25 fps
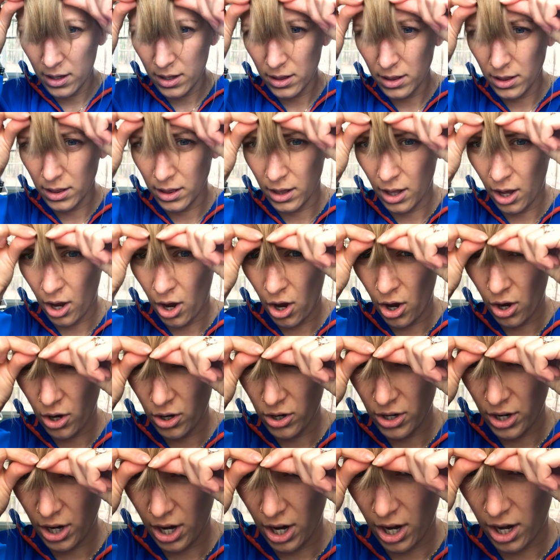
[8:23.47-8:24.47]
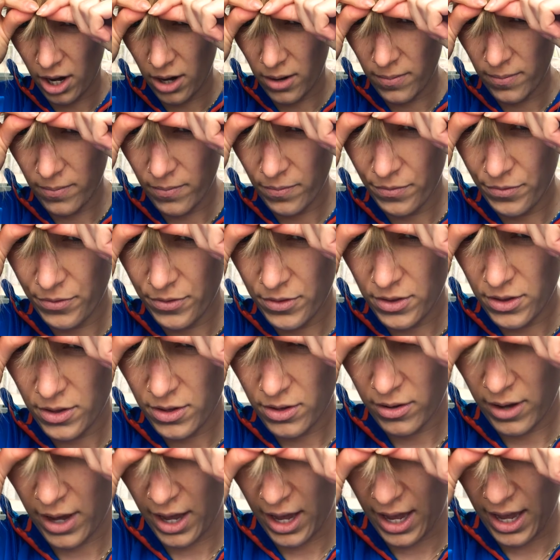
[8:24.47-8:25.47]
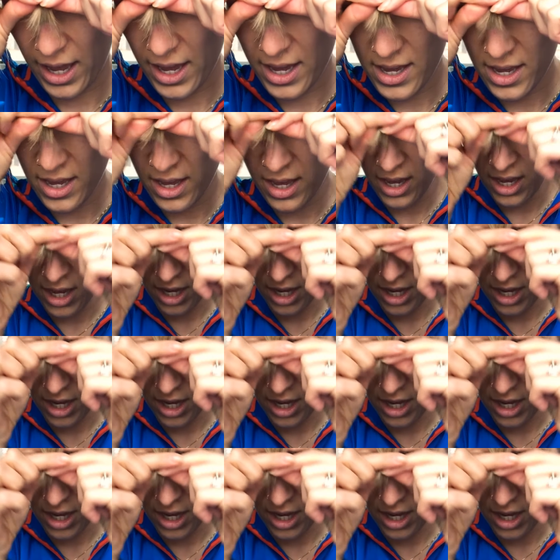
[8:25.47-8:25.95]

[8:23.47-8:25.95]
longer, okay?